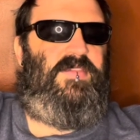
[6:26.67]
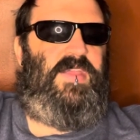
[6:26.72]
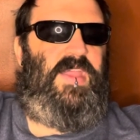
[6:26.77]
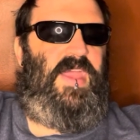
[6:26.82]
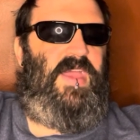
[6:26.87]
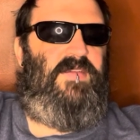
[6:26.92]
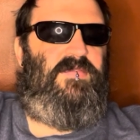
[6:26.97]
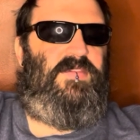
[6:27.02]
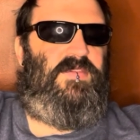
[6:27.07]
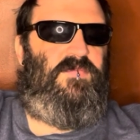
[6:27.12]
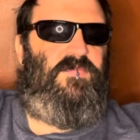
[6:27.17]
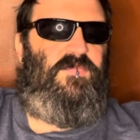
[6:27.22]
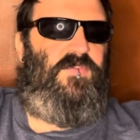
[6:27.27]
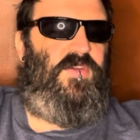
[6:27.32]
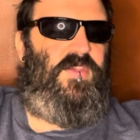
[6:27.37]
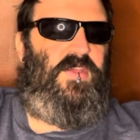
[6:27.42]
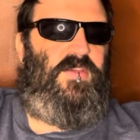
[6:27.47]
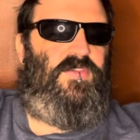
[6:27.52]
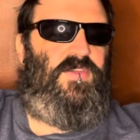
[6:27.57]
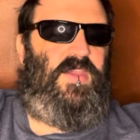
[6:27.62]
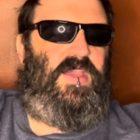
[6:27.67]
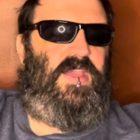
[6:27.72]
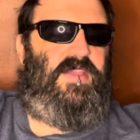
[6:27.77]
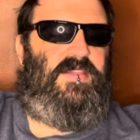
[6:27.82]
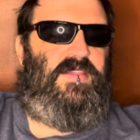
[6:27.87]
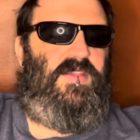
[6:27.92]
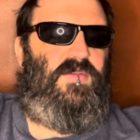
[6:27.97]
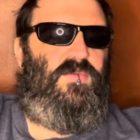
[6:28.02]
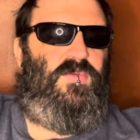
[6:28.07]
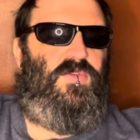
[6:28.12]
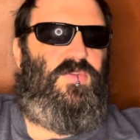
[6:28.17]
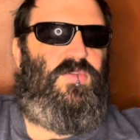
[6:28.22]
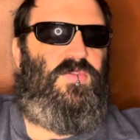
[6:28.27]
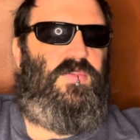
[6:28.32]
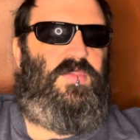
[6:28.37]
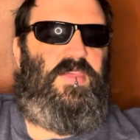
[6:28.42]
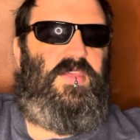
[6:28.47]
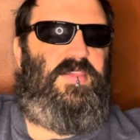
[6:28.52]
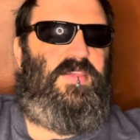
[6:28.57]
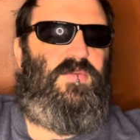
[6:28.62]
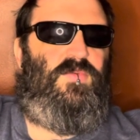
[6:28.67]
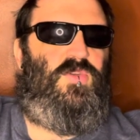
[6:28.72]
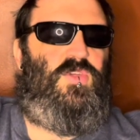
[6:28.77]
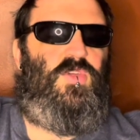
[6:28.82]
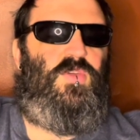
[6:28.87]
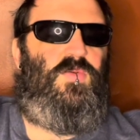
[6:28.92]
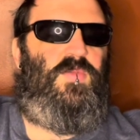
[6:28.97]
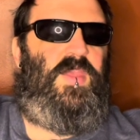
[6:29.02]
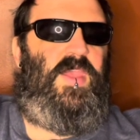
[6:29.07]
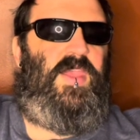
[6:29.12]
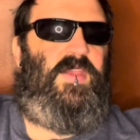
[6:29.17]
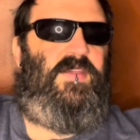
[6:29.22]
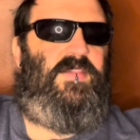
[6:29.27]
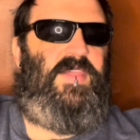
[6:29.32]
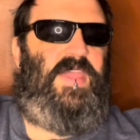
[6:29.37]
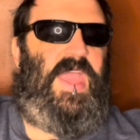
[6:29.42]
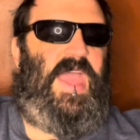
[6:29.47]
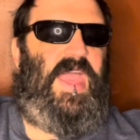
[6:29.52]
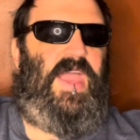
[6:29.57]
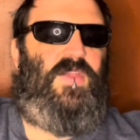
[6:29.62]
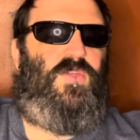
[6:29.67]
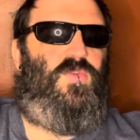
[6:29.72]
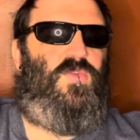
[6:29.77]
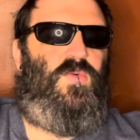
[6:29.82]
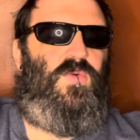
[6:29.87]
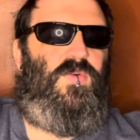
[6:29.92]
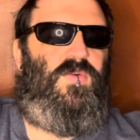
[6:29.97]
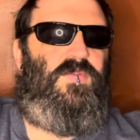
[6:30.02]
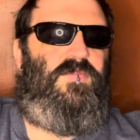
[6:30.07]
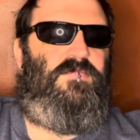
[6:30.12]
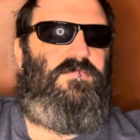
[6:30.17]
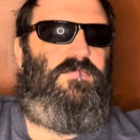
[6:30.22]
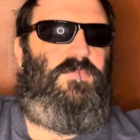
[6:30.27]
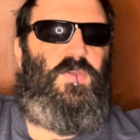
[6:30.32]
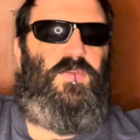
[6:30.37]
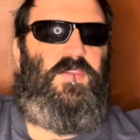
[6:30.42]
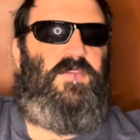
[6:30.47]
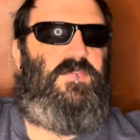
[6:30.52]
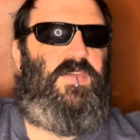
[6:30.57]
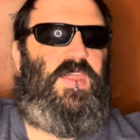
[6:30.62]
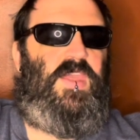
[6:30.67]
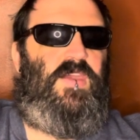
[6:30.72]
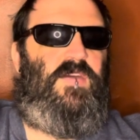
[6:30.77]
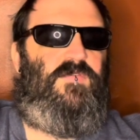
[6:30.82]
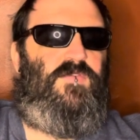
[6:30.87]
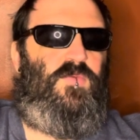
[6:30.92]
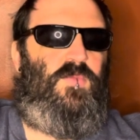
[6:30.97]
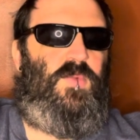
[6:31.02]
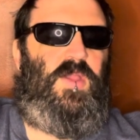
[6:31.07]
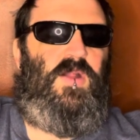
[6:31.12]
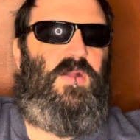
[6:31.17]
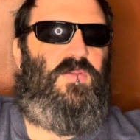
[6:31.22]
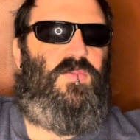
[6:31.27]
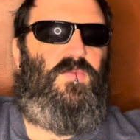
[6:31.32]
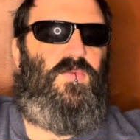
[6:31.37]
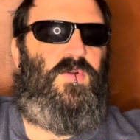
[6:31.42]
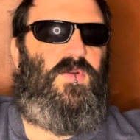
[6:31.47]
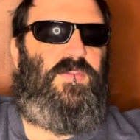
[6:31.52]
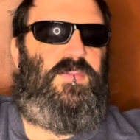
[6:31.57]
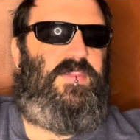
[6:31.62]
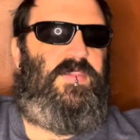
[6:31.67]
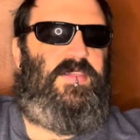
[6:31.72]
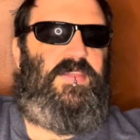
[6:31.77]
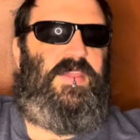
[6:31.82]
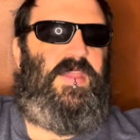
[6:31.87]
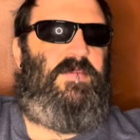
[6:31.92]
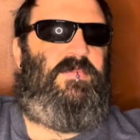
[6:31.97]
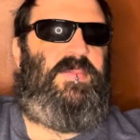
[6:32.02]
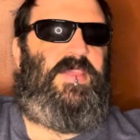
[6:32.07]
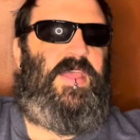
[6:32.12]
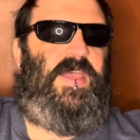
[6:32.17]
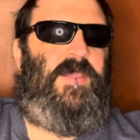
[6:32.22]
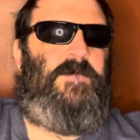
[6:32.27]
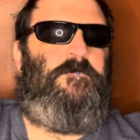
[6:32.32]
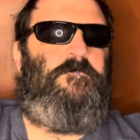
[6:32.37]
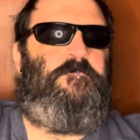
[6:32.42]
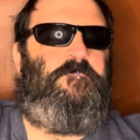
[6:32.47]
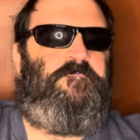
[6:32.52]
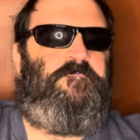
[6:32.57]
They have some footage. I guess they were because they were shooting the actual music video for "We Are the World" at the same time.